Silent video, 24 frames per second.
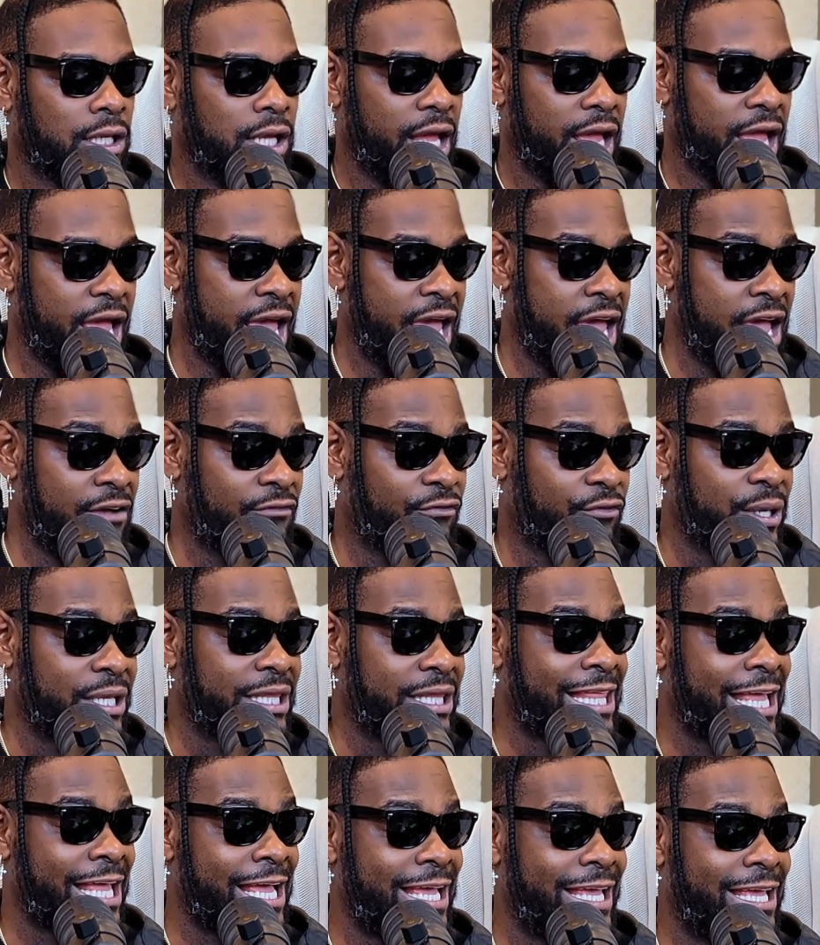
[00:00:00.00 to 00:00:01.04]

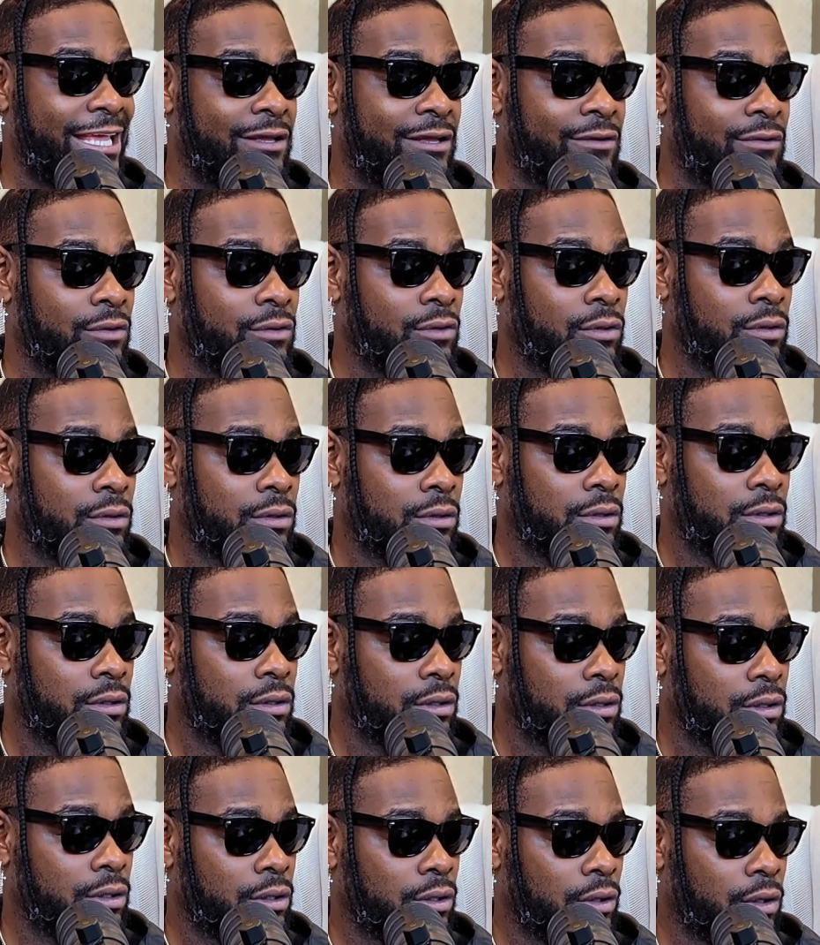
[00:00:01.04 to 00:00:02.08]
everything
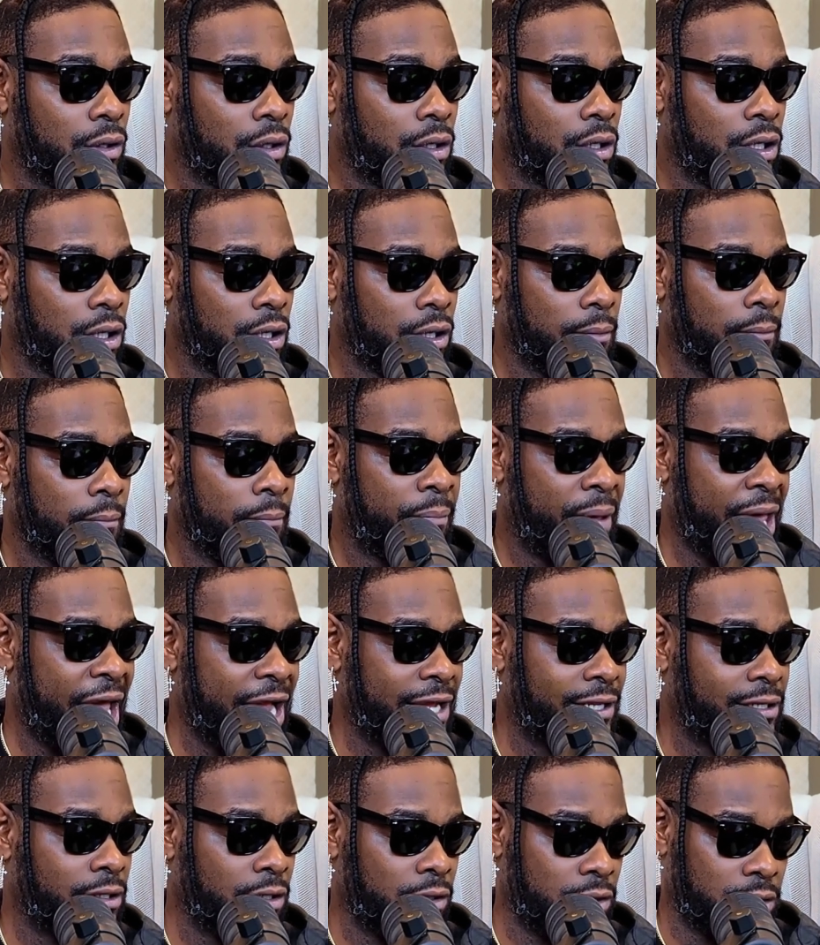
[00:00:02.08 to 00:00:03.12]
back
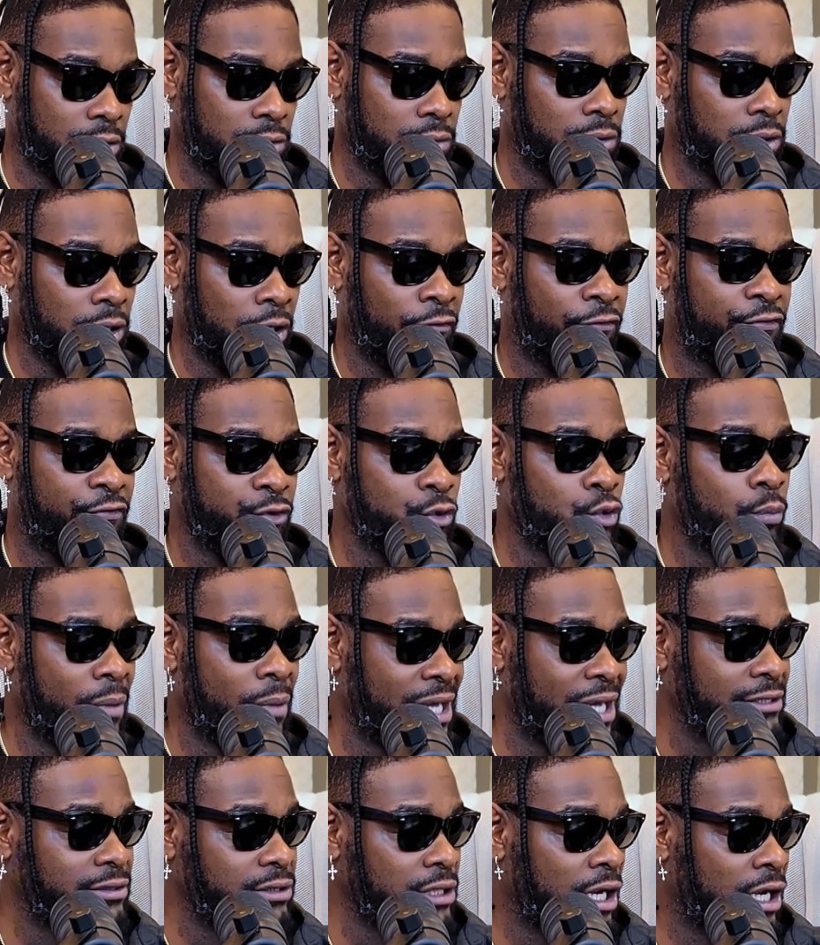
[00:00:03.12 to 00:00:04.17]

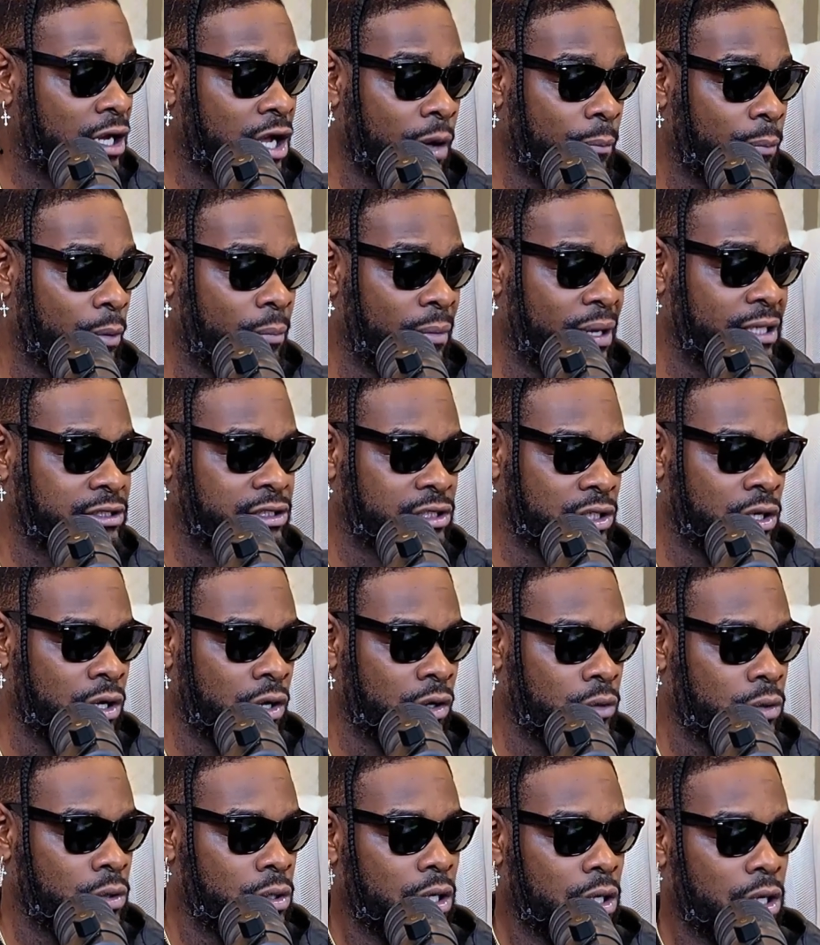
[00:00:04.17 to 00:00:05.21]
a couple months ago,
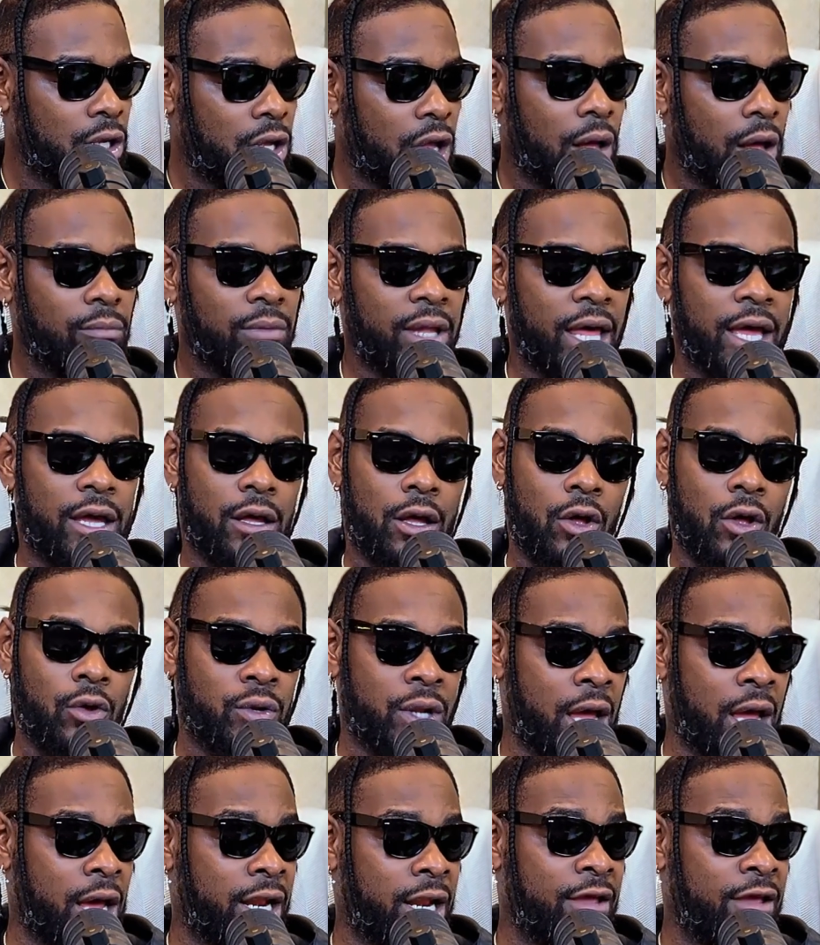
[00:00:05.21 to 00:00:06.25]
I'm like, oh
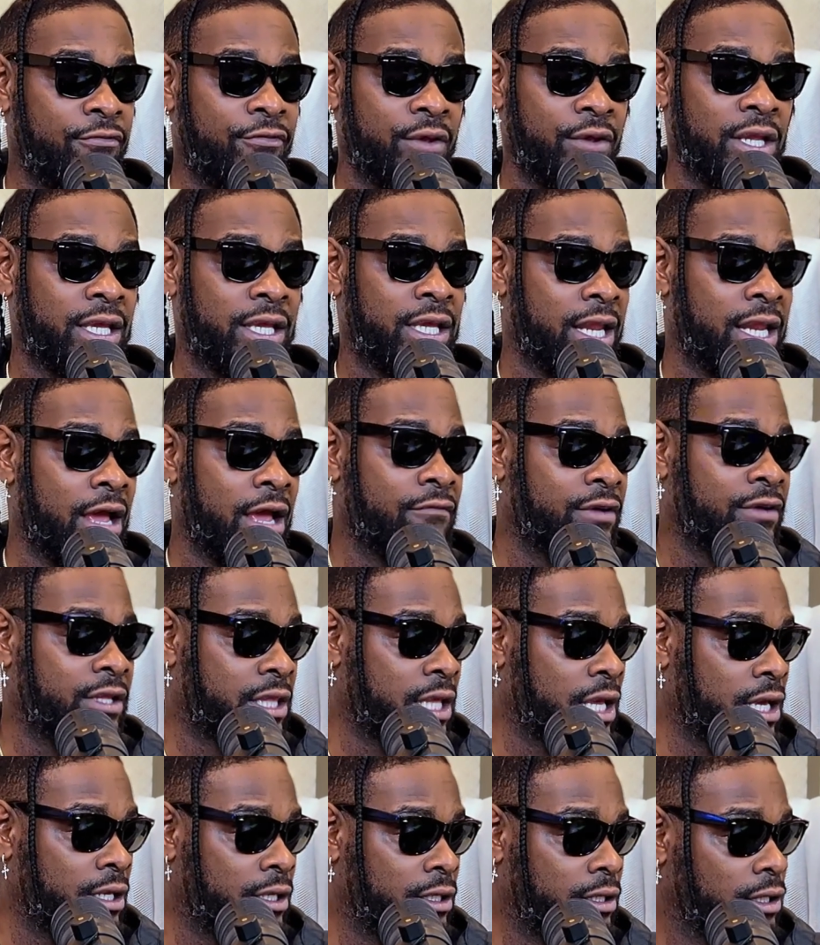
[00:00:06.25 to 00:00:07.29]
nah, they finna get everything.